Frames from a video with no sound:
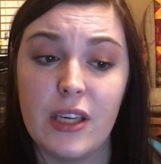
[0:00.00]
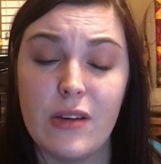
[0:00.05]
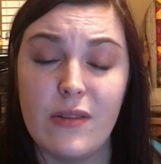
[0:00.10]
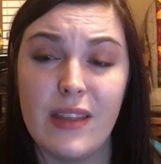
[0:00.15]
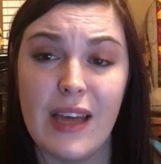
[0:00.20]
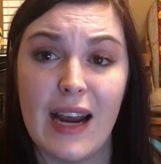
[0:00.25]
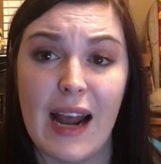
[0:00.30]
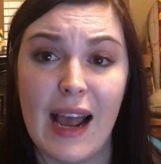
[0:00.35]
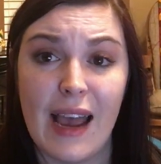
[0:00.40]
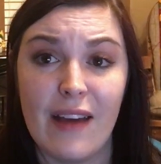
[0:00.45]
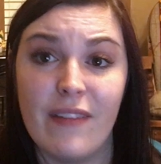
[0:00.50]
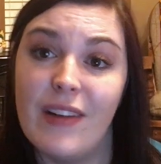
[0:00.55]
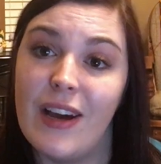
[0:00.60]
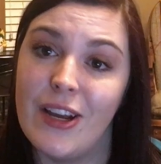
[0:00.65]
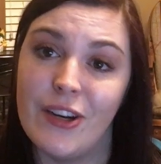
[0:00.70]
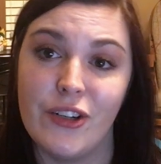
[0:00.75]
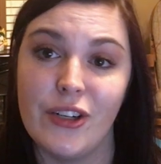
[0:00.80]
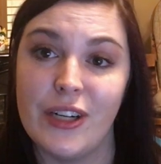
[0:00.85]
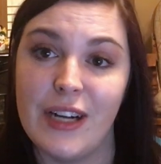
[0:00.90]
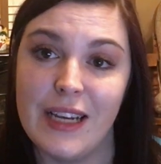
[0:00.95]
you that I have
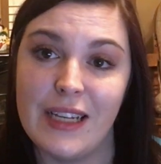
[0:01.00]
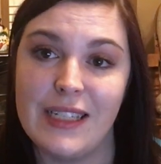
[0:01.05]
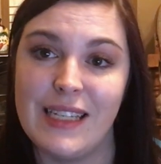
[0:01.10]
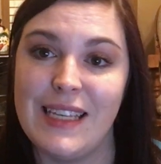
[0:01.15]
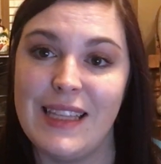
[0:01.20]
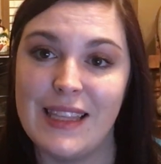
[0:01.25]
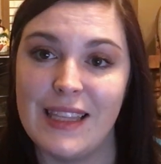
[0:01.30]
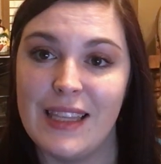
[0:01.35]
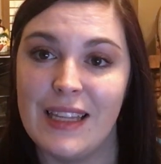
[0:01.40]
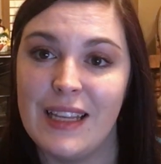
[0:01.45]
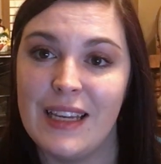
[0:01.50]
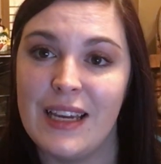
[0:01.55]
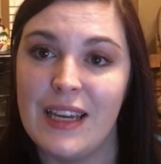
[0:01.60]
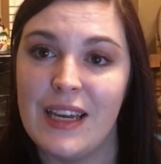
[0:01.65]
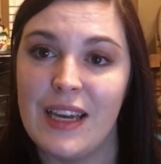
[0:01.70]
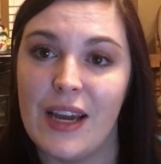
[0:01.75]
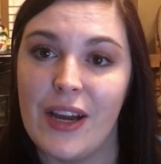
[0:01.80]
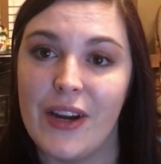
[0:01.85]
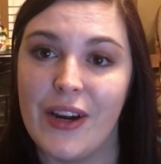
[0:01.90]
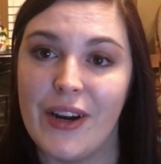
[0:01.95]
under 19
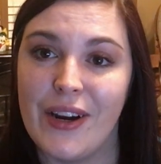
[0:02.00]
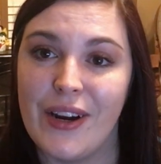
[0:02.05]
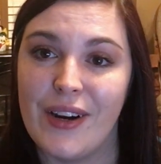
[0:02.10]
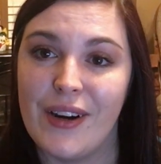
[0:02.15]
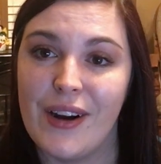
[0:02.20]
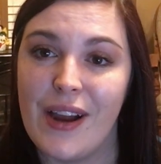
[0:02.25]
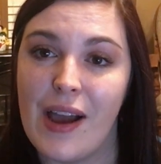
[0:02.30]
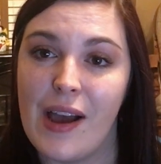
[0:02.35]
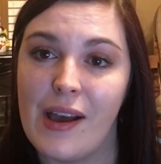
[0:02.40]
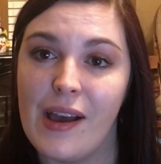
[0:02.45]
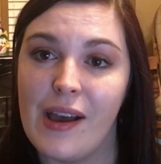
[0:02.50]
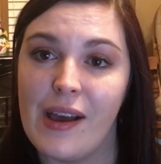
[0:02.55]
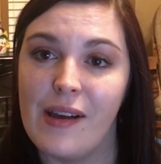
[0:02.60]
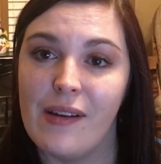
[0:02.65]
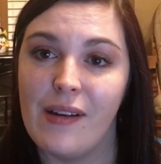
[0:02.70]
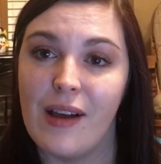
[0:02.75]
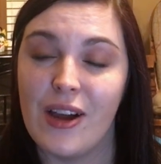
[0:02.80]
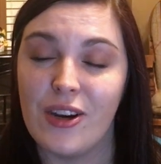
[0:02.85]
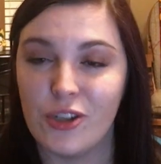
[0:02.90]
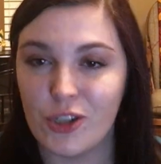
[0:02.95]
or
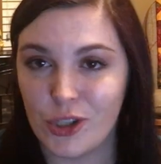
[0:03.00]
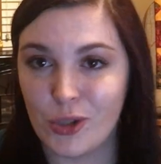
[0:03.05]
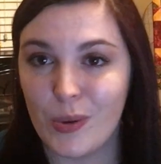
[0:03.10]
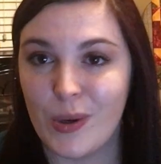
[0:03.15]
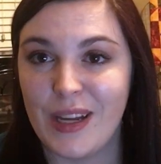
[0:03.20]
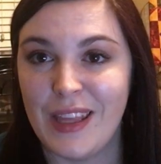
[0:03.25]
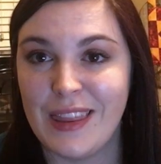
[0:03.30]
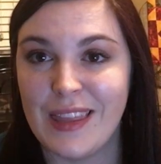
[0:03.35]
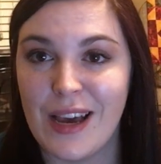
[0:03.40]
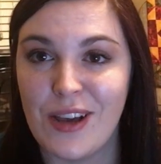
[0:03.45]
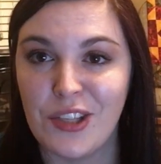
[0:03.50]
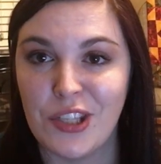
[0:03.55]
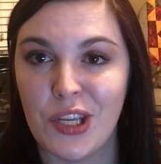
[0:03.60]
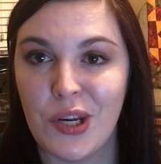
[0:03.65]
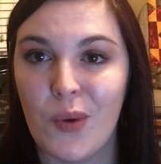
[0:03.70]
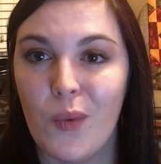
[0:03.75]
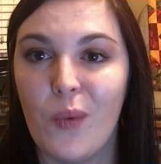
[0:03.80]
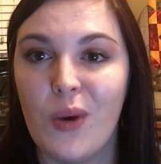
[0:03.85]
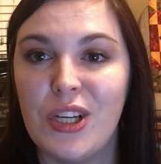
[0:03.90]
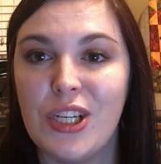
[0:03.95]
uh, under
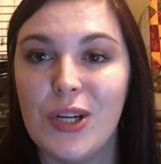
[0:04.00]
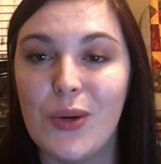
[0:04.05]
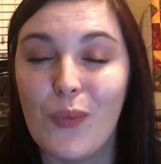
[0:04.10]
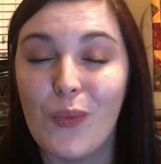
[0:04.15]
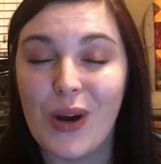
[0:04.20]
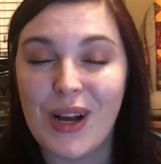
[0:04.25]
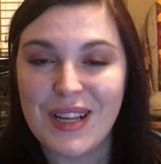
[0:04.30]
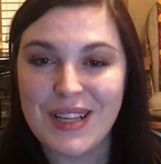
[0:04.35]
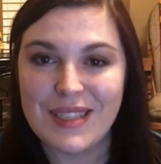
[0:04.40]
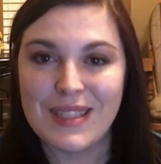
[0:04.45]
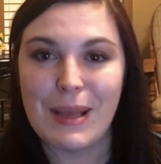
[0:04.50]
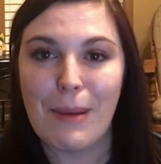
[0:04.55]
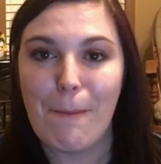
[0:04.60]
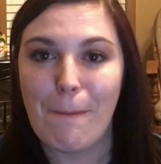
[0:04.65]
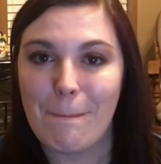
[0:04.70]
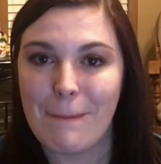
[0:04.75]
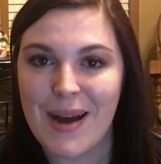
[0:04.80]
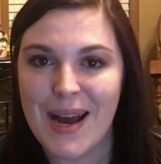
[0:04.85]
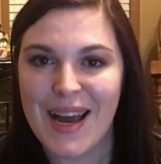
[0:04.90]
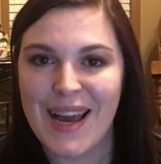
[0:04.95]
20,000, which was
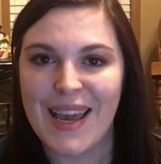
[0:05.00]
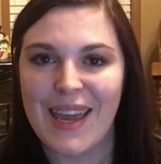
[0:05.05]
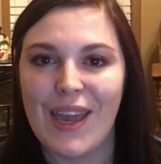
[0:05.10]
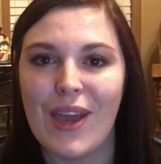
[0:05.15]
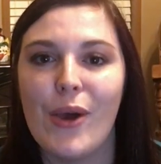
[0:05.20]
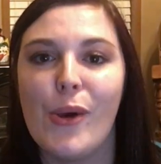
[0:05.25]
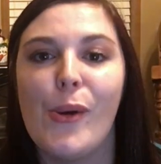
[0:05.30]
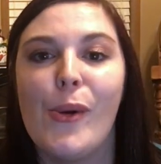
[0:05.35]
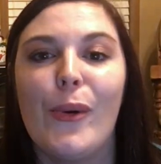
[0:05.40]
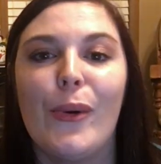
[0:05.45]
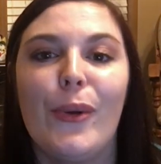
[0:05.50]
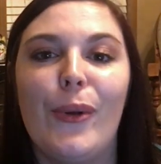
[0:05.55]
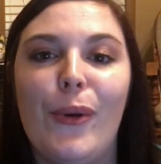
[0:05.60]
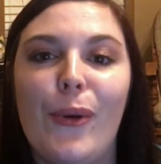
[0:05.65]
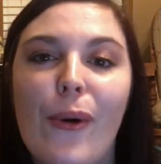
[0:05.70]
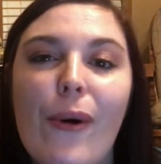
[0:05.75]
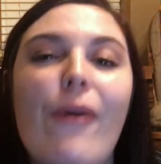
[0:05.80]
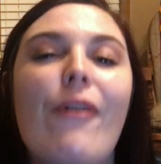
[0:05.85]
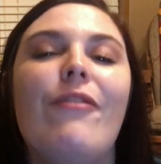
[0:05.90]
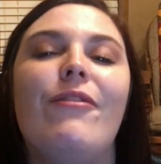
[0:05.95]
my
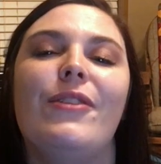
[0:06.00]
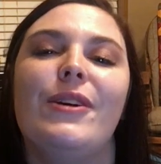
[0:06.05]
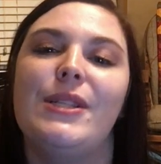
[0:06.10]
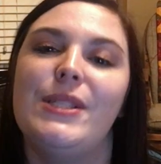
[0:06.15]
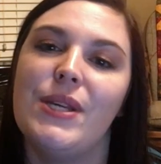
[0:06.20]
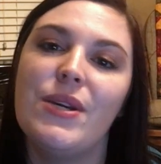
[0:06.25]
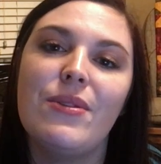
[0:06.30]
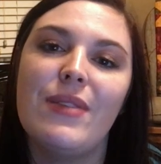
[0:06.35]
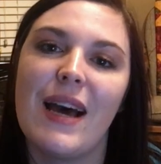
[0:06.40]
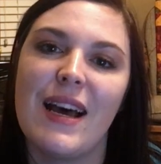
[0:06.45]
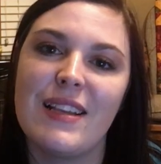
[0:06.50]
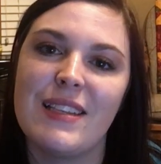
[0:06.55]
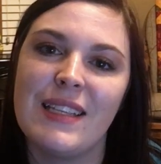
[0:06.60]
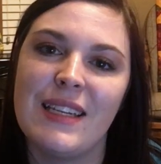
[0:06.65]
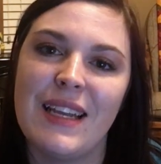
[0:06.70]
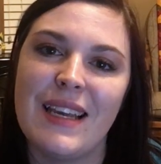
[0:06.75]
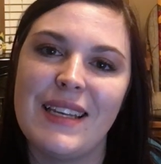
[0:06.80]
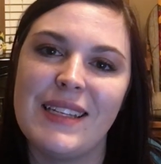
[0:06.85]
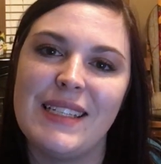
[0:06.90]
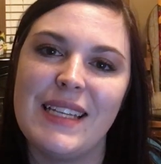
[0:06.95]
goal for
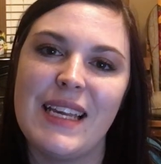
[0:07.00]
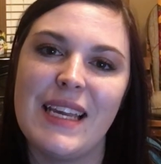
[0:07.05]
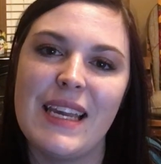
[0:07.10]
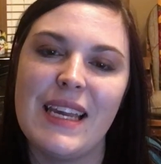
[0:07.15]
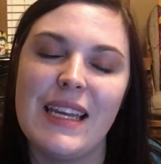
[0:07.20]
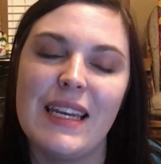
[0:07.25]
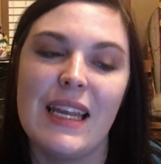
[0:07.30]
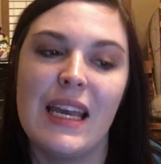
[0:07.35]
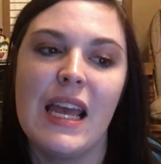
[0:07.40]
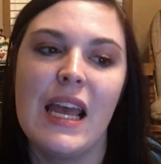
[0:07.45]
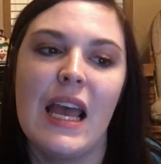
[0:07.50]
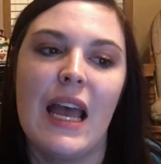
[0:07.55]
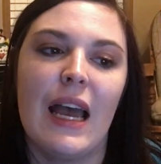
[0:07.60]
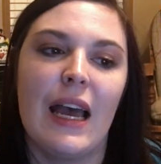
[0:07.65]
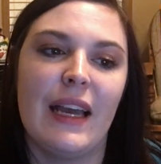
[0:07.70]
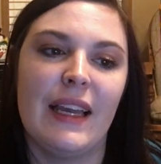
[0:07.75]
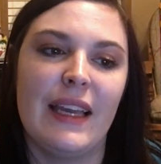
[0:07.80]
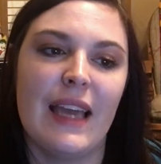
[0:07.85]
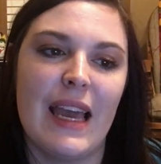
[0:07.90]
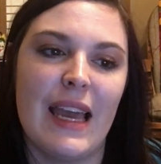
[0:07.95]
2018.
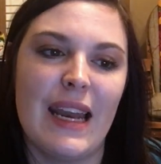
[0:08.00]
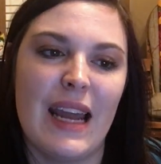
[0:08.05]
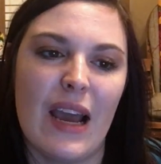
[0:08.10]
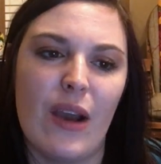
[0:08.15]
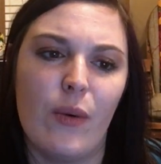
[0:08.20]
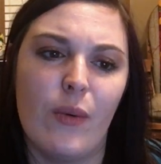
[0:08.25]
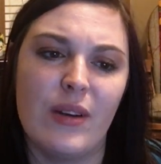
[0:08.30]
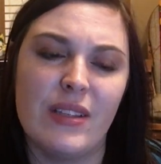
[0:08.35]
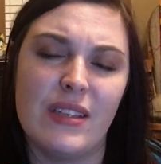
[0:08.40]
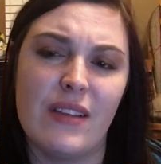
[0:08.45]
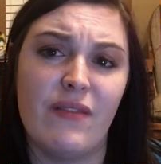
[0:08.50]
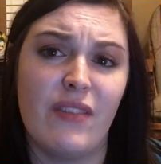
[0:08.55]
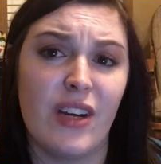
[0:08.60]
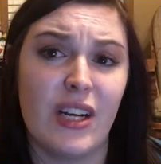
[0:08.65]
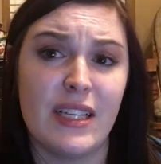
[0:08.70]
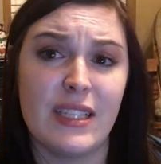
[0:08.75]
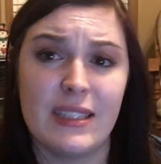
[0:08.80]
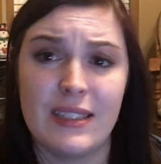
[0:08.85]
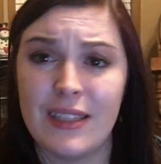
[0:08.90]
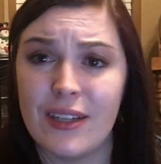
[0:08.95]
Again, I wasn't
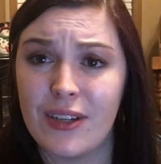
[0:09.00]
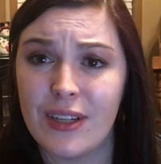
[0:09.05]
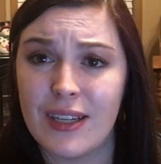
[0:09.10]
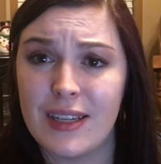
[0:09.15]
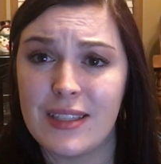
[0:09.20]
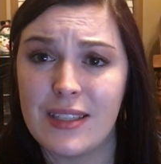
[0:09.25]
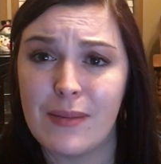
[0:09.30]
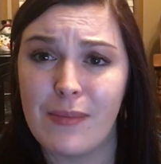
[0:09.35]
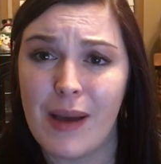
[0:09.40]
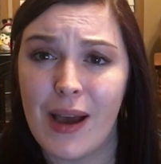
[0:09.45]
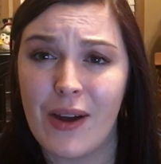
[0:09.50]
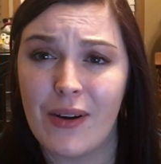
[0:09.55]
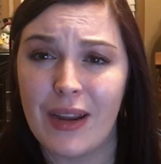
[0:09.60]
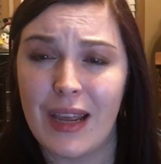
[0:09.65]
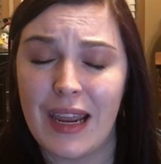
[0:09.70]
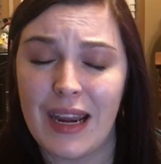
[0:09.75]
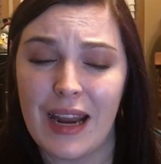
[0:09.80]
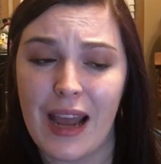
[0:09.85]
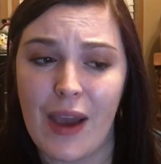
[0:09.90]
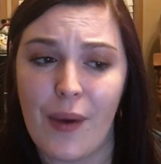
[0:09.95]
very serious about
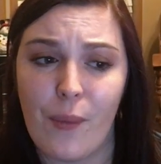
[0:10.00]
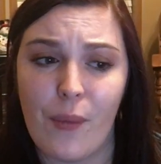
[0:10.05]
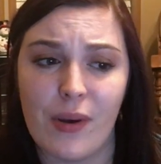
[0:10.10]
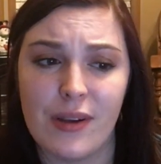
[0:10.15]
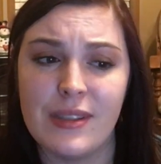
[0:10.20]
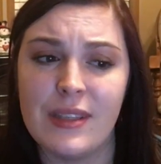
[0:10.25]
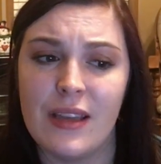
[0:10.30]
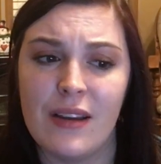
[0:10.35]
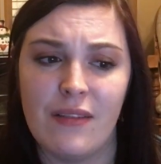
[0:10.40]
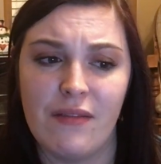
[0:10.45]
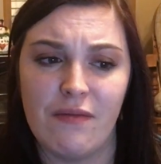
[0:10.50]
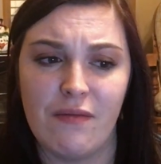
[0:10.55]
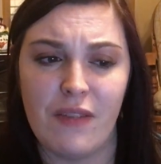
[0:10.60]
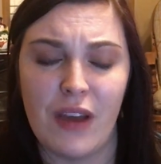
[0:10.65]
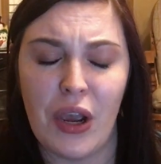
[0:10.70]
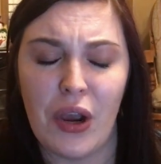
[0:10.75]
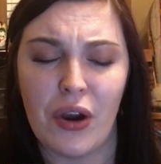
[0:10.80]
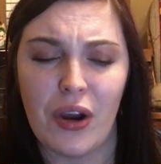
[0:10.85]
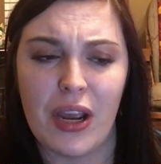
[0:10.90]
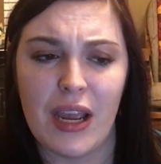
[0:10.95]
it. I wasn't
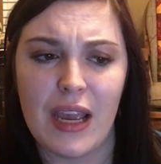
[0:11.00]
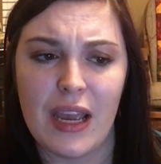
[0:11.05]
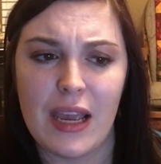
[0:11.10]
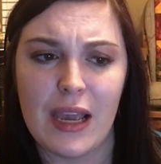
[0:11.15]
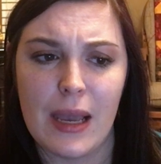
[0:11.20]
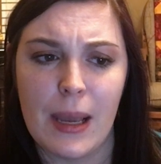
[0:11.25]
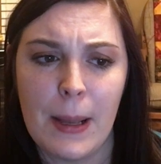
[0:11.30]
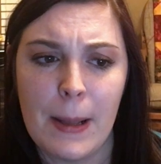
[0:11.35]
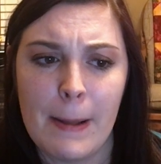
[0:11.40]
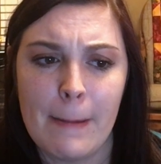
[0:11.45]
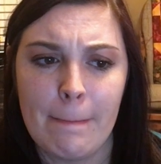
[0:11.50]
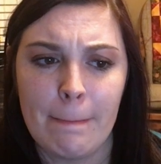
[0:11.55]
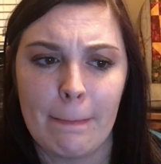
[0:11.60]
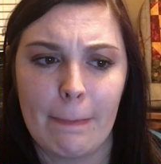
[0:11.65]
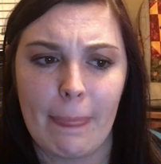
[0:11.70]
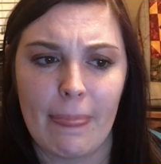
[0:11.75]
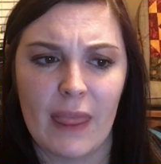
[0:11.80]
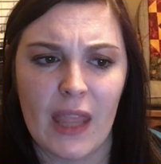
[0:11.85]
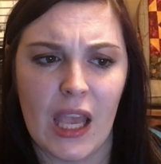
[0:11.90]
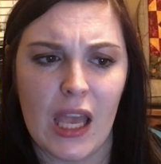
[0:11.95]
very,
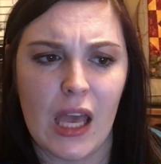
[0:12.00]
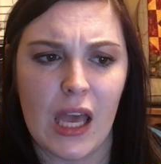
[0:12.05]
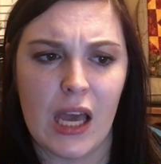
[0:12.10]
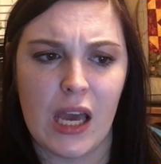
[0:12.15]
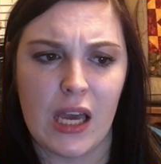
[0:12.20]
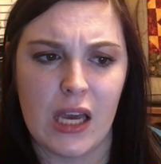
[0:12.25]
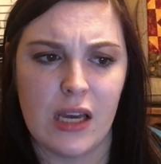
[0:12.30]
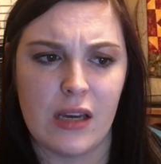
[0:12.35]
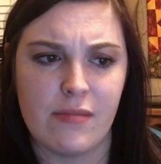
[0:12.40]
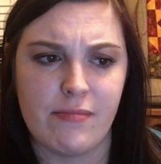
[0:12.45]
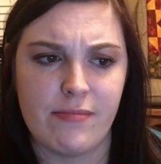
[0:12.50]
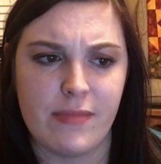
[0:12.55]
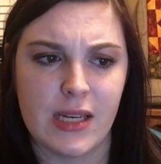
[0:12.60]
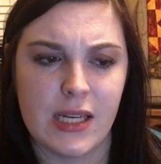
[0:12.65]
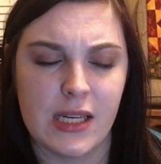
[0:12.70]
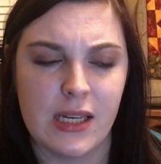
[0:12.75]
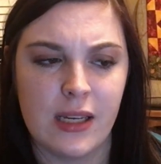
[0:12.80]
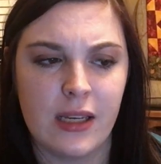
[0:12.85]
um,